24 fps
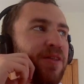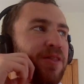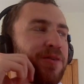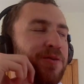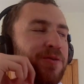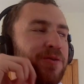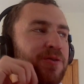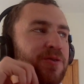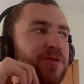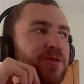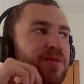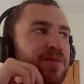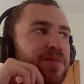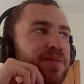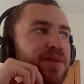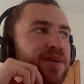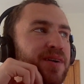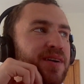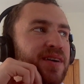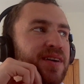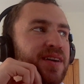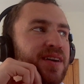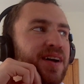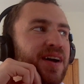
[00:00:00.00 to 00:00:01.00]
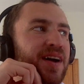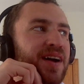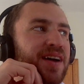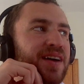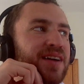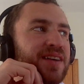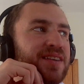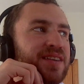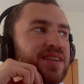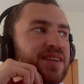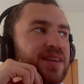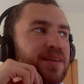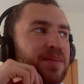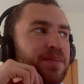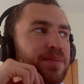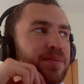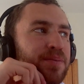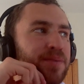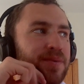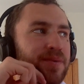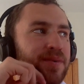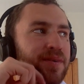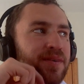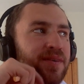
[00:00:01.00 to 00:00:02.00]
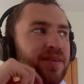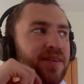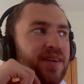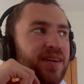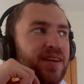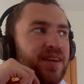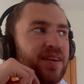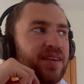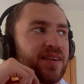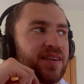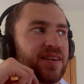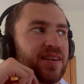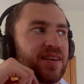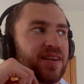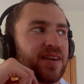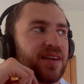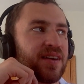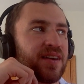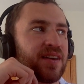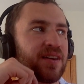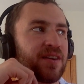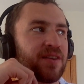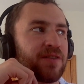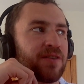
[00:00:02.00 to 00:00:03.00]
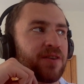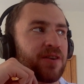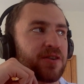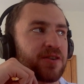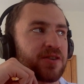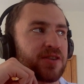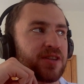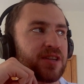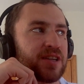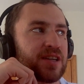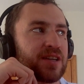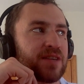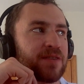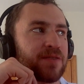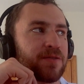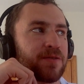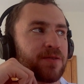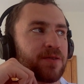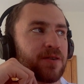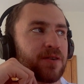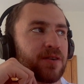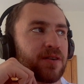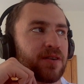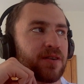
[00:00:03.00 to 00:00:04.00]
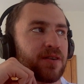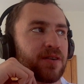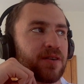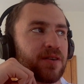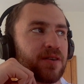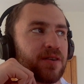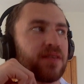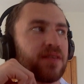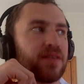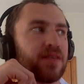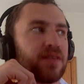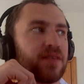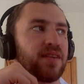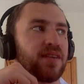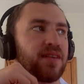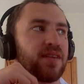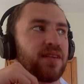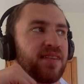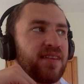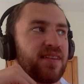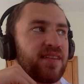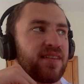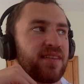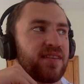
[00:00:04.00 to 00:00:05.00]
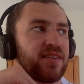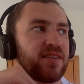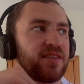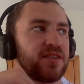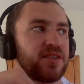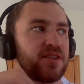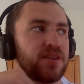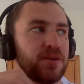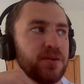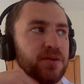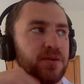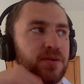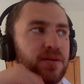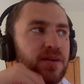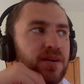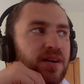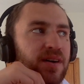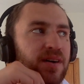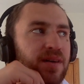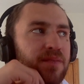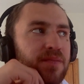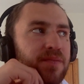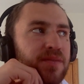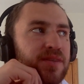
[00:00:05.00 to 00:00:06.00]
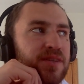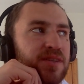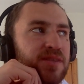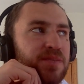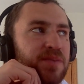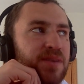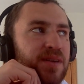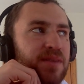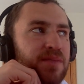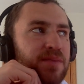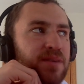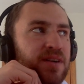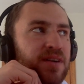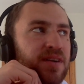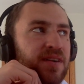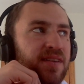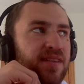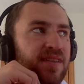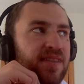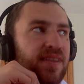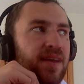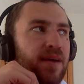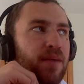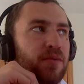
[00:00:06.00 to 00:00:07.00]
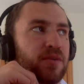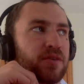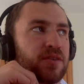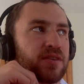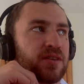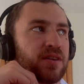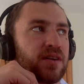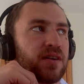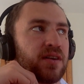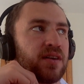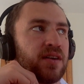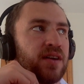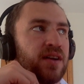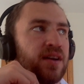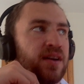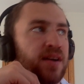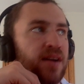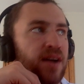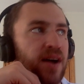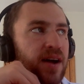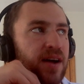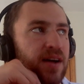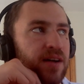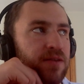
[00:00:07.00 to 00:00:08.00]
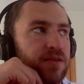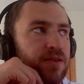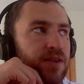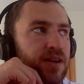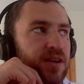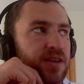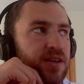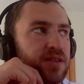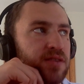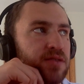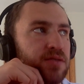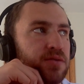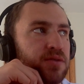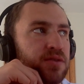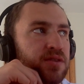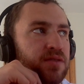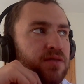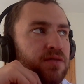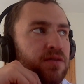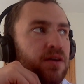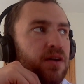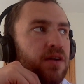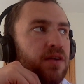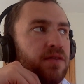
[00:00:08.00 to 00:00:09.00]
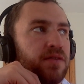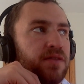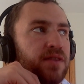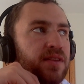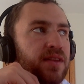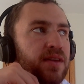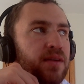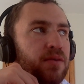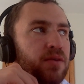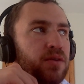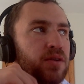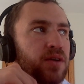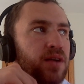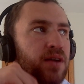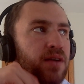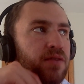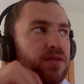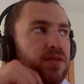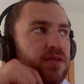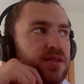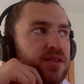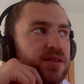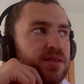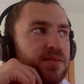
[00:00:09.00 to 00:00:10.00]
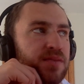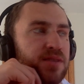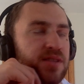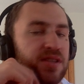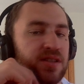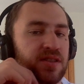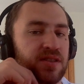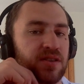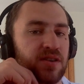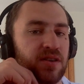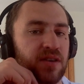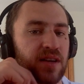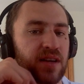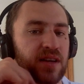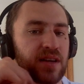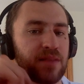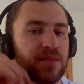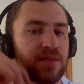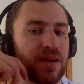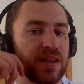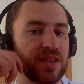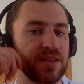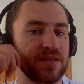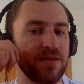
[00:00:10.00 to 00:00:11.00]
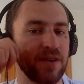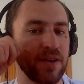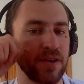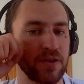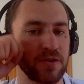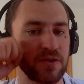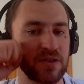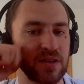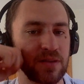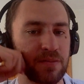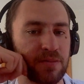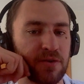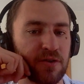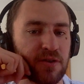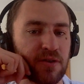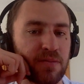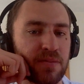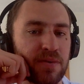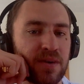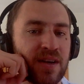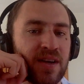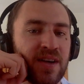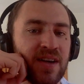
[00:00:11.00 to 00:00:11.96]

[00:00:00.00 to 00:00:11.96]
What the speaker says: through, but I ended up in InterVarsity for a season or two, just because that was I had a friend who was involved, and they were looking for someone to start like a men's fellowship group,